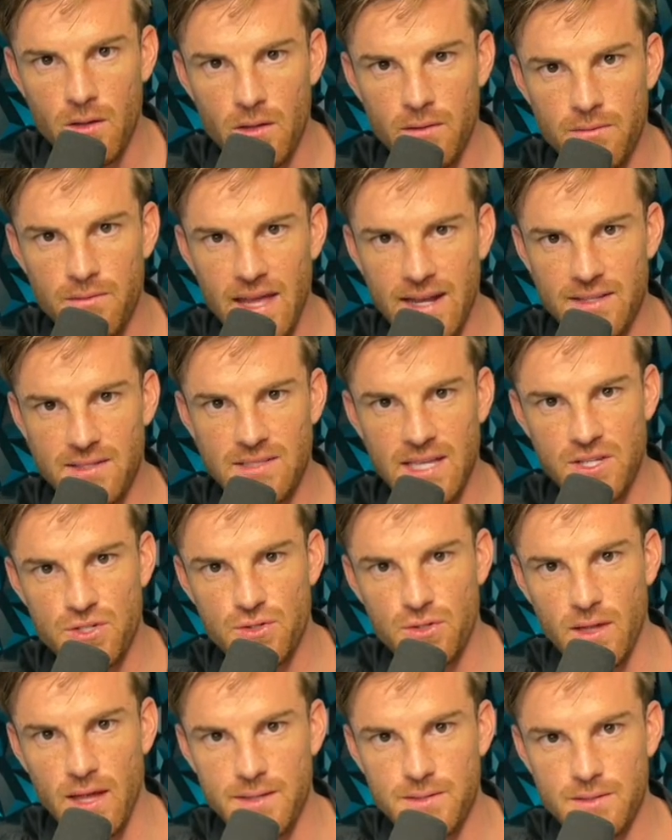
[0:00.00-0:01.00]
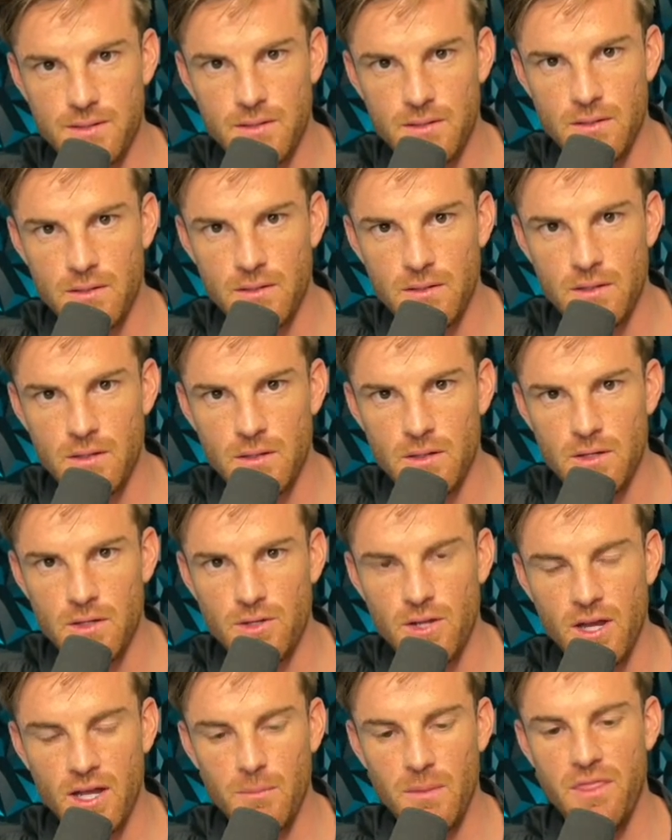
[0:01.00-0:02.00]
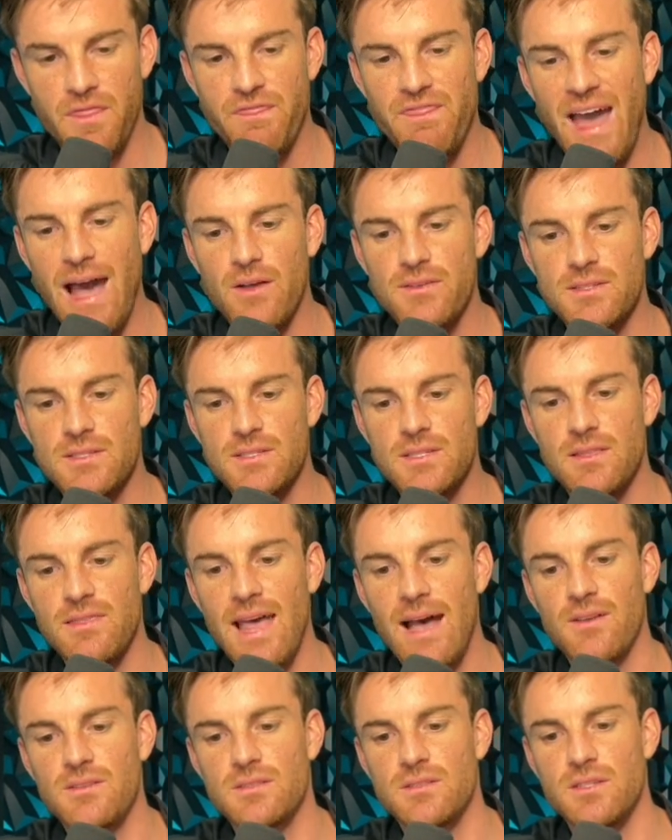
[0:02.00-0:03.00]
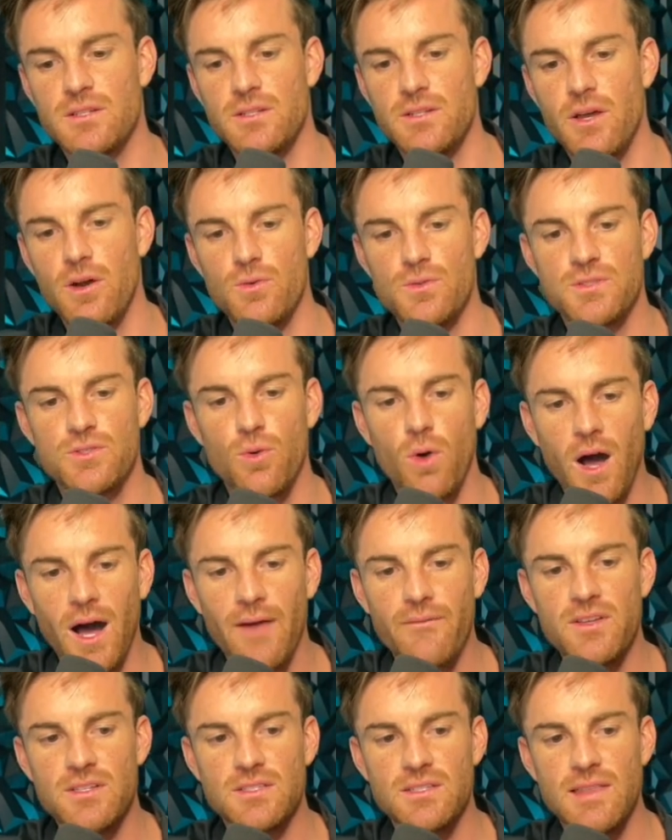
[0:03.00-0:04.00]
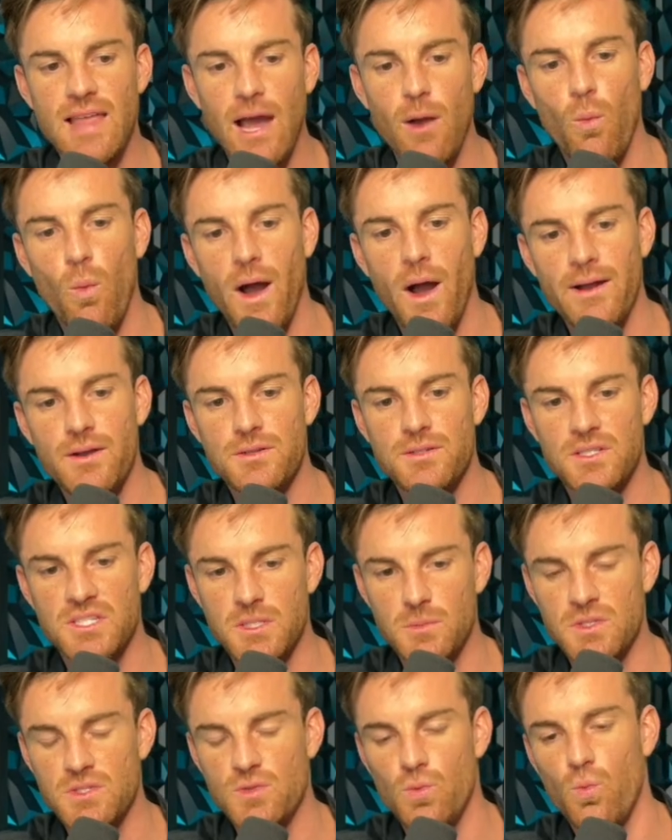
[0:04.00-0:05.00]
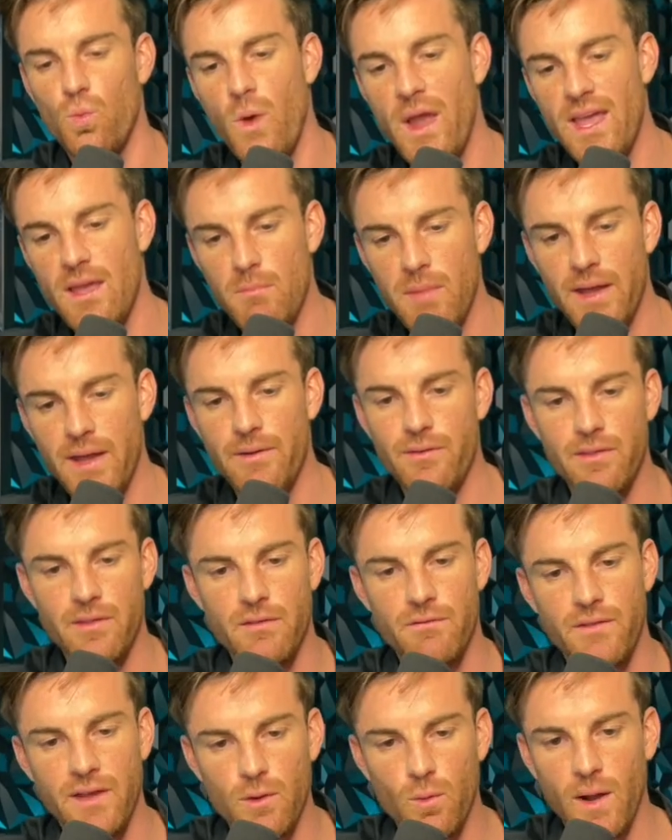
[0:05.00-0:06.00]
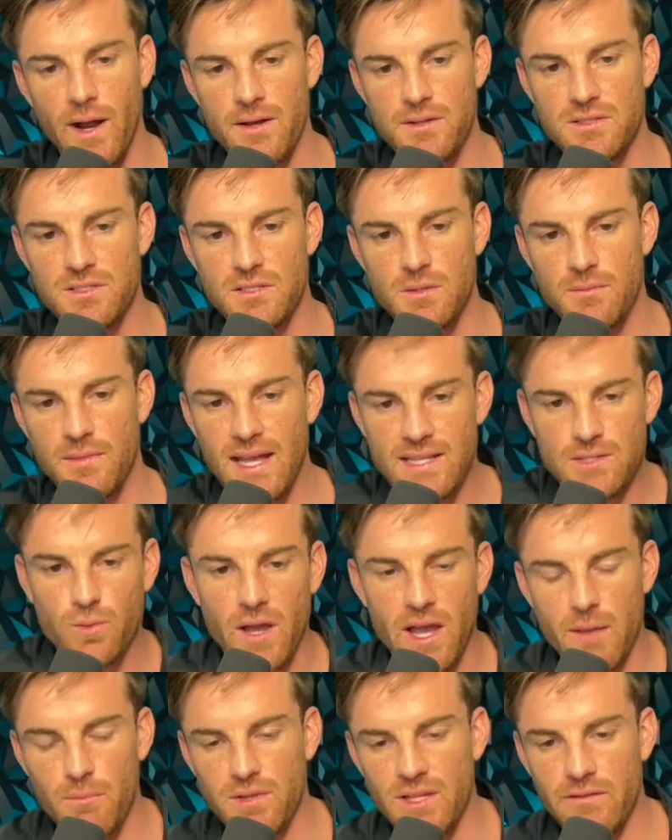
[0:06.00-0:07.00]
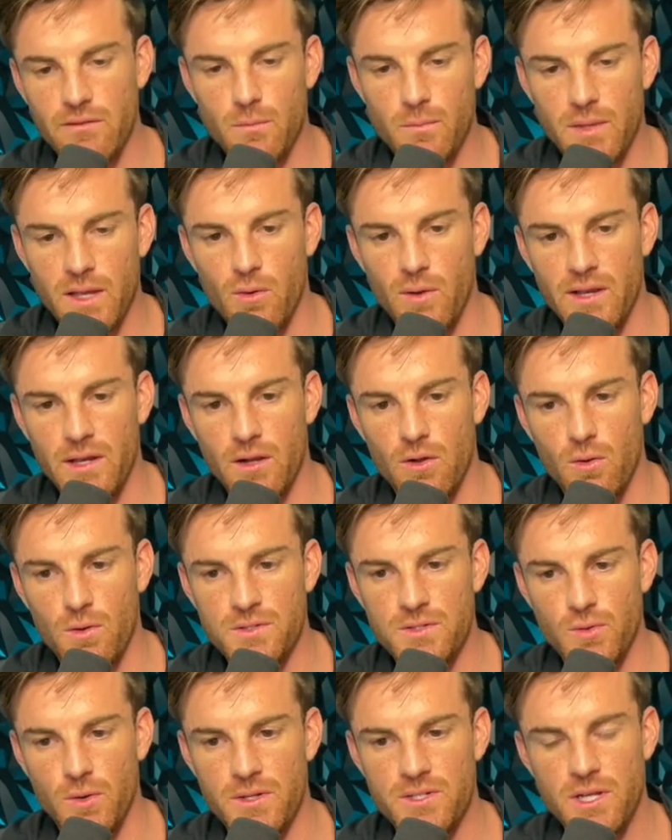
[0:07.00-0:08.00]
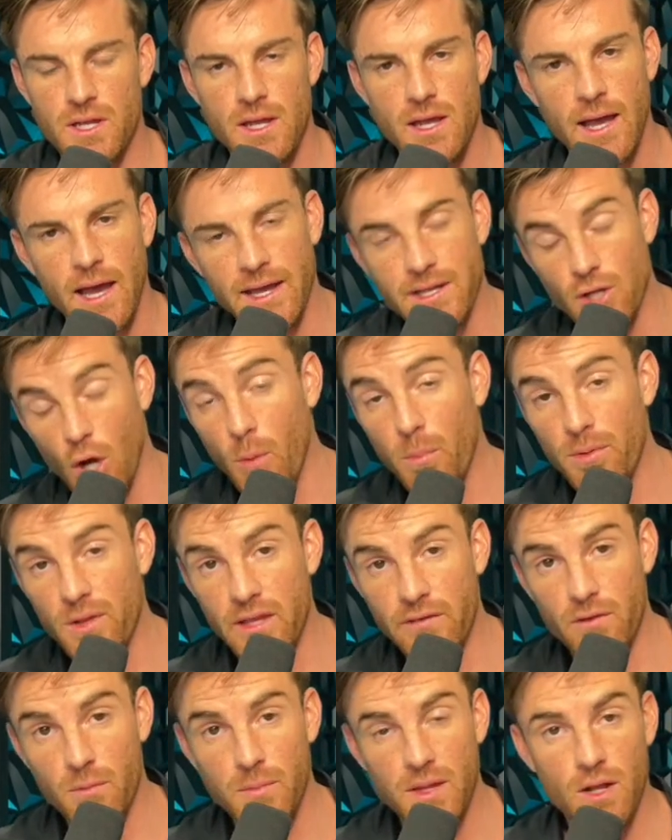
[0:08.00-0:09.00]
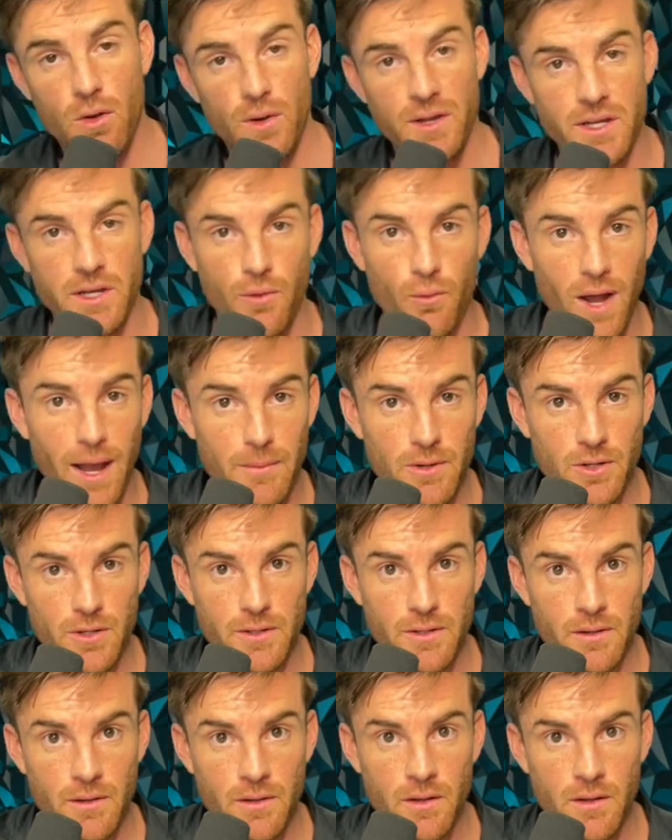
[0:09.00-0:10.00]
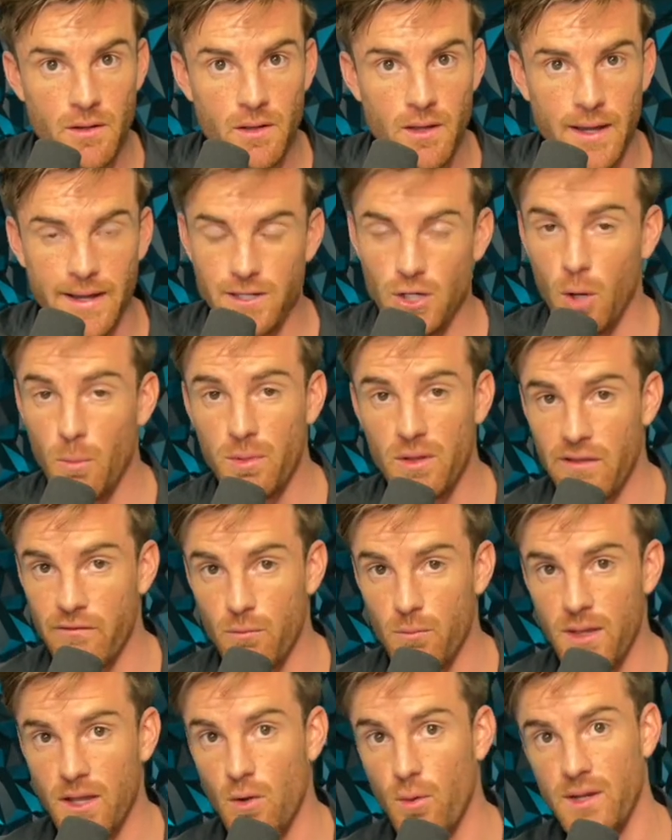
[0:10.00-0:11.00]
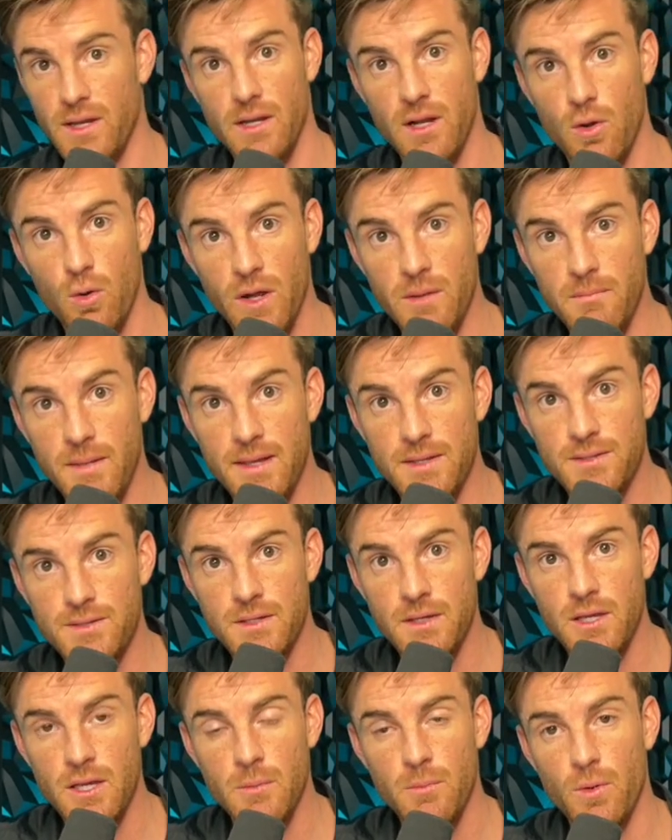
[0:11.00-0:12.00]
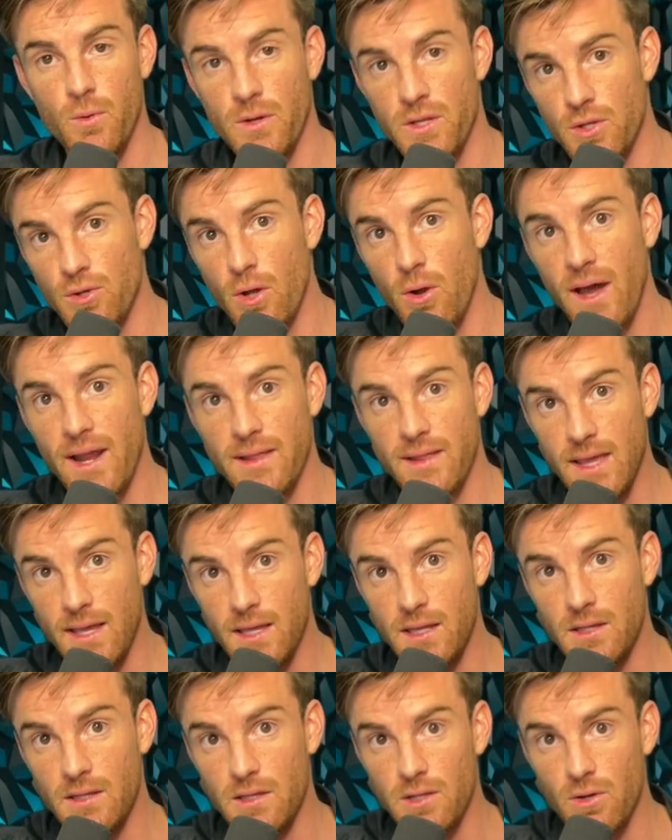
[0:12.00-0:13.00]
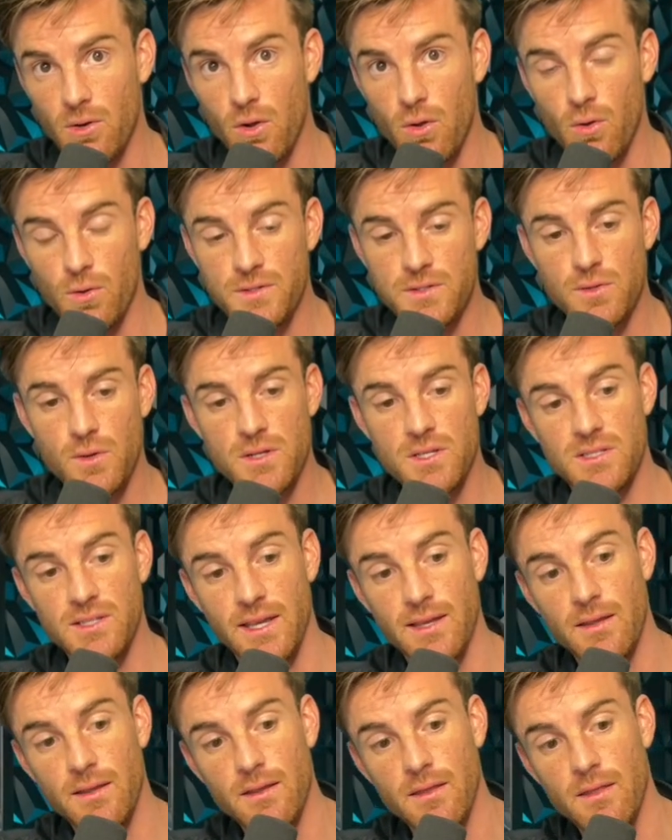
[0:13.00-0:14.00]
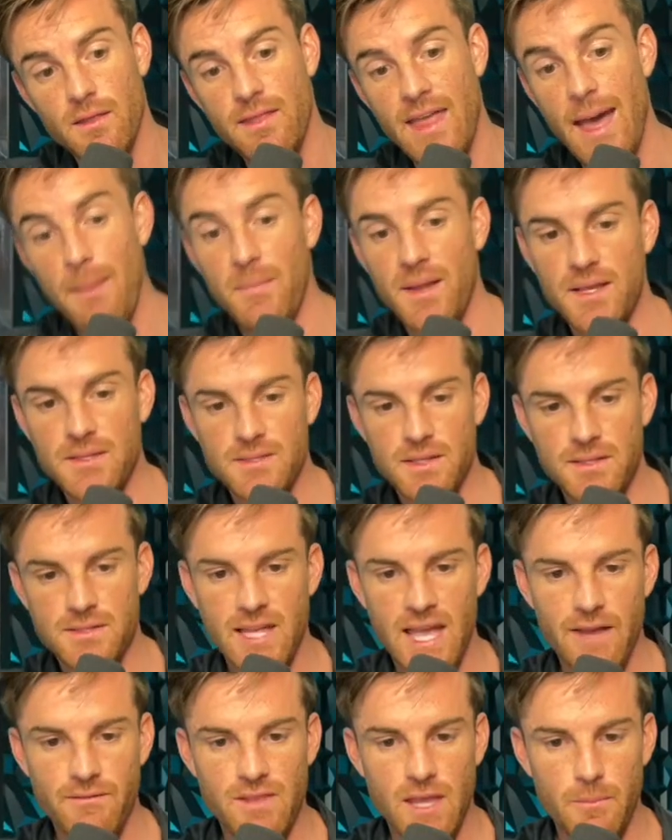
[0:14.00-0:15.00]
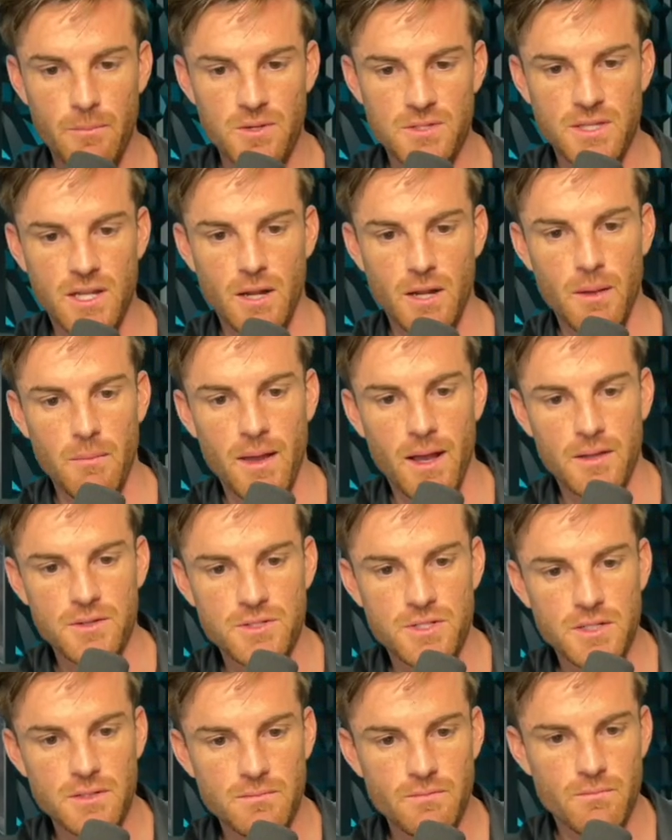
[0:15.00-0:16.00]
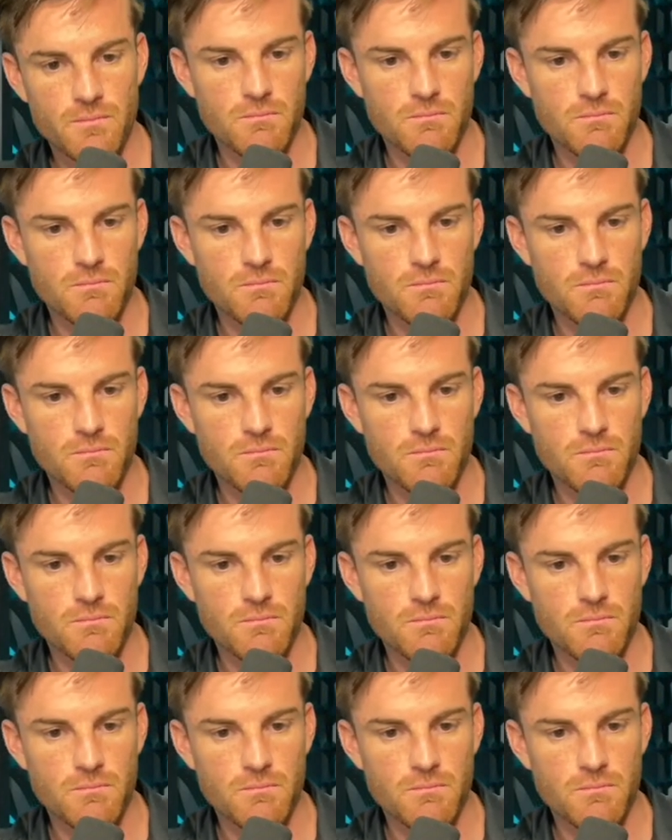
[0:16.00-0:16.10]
that is centralized. You're talking about thousands and thousands of nodes. So obviously that wire system is way better than the Fed wire system. That's why I believe in Bitcoin and cold storage. I don't believe in Bitcoin and a Robinhood. I don't believe in Bitcoin and a Coinbase. But when you know how to take it into your own cold storage, it's like that makes sense to have 10% on my balance sheet.